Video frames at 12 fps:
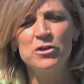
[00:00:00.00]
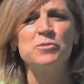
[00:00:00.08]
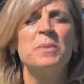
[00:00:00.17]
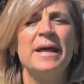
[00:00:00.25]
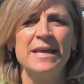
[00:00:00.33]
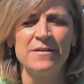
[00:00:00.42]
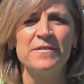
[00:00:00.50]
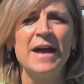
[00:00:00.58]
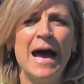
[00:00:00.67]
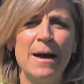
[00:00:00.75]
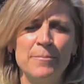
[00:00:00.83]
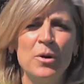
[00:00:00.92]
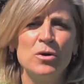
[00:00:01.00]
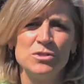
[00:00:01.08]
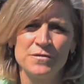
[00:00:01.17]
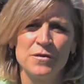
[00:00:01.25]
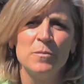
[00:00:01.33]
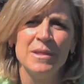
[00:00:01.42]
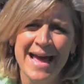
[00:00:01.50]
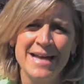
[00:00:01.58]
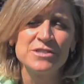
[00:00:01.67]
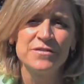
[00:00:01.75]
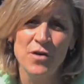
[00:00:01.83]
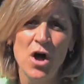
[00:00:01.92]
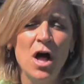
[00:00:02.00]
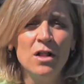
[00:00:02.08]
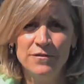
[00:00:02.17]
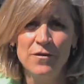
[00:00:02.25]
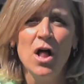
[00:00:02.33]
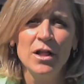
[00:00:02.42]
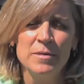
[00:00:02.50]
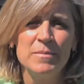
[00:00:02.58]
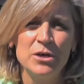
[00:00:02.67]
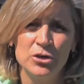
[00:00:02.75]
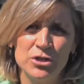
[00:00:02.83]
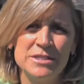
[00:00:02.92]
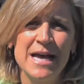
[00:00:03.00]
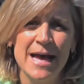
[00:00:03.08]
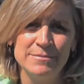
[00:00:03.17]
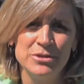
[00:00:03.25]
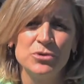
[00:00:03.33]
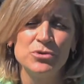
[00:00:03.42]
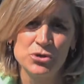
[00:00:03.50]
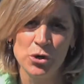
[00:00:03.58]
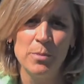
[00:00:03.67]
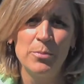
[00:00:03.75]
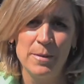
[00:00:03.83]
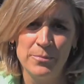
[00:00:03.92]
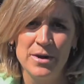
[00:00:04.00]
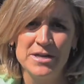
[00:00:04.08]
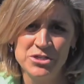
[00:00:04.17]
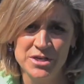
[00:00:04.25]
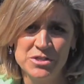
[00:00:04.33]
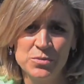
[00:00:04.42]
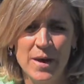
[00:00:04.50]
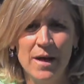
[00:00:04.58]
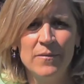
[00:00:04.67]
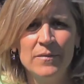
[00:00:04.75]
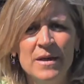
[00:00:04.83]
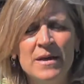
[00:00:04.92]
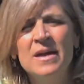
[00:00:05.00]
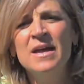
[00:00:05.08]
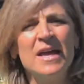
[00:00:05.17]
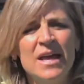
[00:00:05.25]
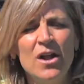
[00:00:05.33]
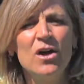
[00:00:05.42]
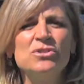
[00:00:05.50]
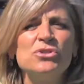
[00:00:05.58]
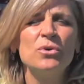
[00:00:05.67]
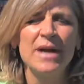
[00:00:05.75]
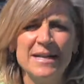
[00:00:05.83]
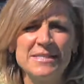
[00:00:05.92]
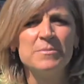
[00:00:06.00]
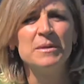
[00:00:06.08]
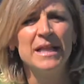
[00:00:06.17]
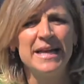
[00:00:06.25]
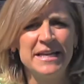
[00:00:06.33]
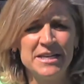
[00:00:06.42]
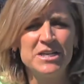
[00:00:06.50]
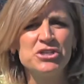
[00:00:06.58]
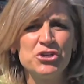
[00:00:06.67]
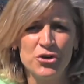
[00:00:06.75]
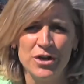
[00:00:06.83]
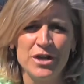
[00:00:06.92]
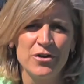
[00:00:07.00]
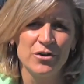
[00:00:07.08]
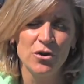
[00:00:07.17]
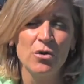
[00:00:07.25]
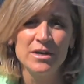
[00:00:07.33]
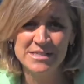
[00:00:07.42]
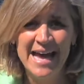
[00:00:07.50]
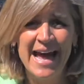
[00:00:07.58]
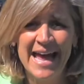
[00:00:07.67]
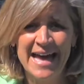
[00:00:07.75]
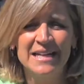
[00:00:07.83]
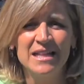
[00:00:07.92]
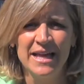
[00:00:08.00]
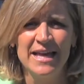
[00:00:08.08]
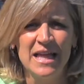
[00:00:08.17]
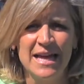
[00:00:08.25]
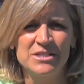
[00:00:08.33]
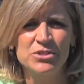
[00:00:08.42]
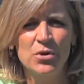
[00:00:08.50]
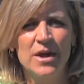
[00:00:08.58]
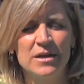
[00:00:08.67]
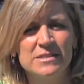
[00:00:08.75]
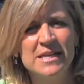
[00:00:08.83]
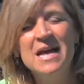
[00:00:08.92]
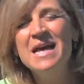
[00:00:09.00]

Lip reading: there's plenty of compost from last fall. Fall can be a good time to do soil preparation as well. It also got some clay conditioner a year ago because I had clay-like soils.